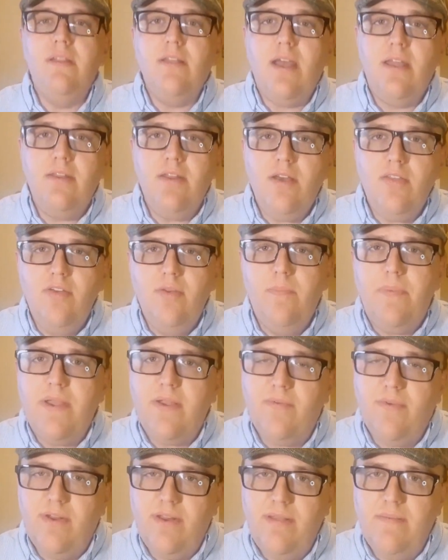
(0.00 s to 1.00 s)
Another
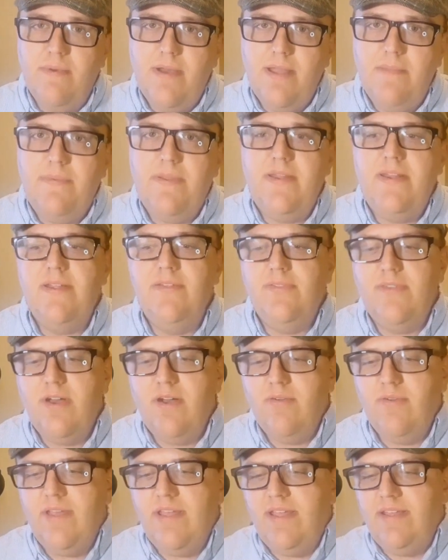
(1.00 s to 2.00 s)
big one, in my opinion,
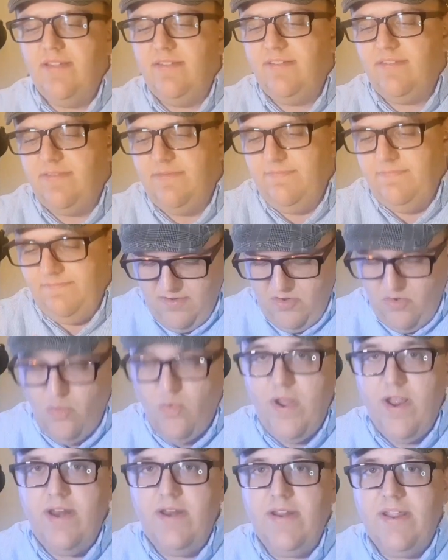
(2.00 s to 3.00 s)
though, is
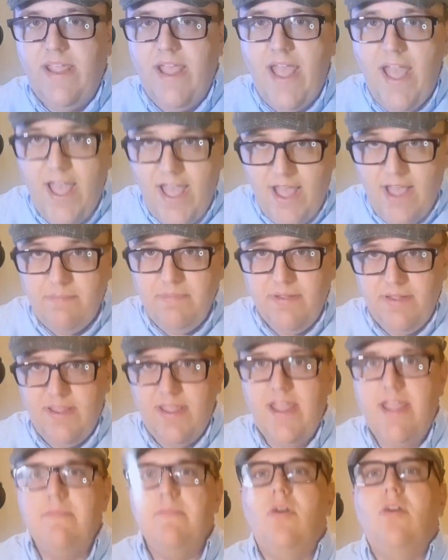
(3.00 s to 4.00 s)
when Gab
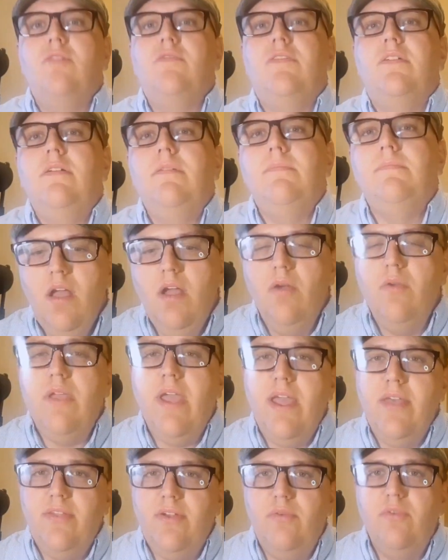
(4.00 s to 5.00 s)
came over.
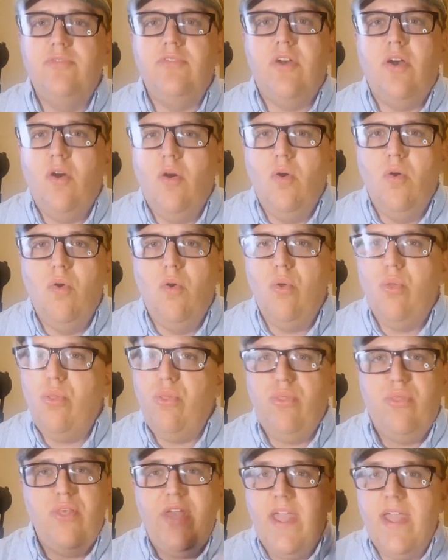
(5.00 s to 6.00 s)
Okay, there was a whole
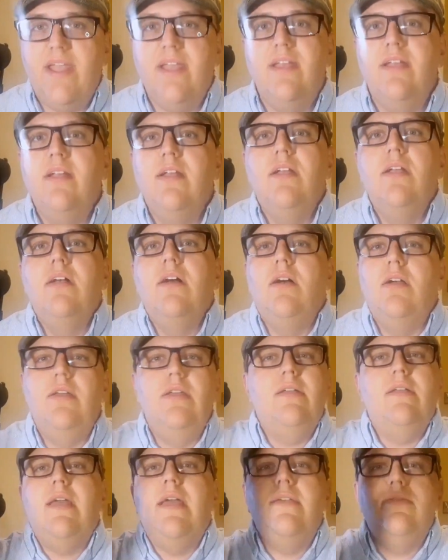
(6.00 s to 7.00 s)
thing,
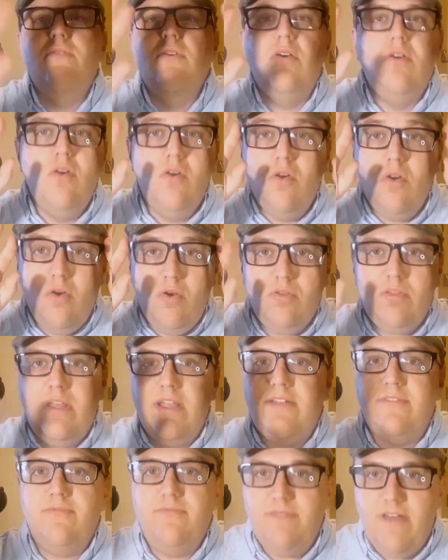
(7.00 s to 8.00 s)
and the whole
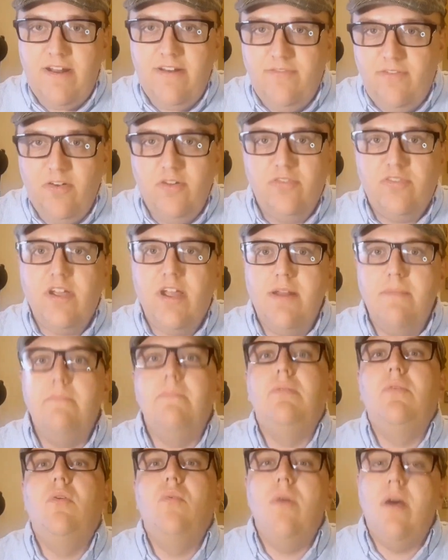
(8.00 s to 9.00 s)
Fediverse kind
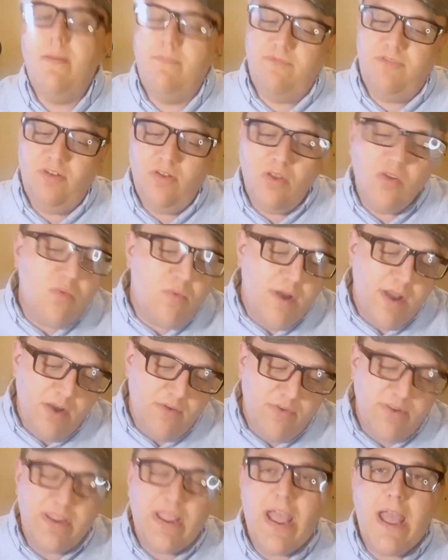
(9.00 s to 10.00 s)
of blew up for a little
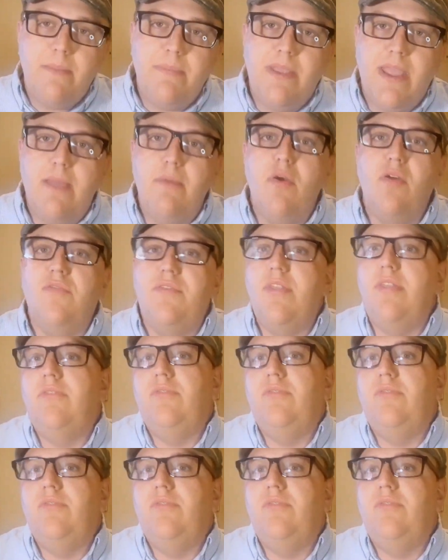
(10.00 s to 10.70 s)
while when Gab came over.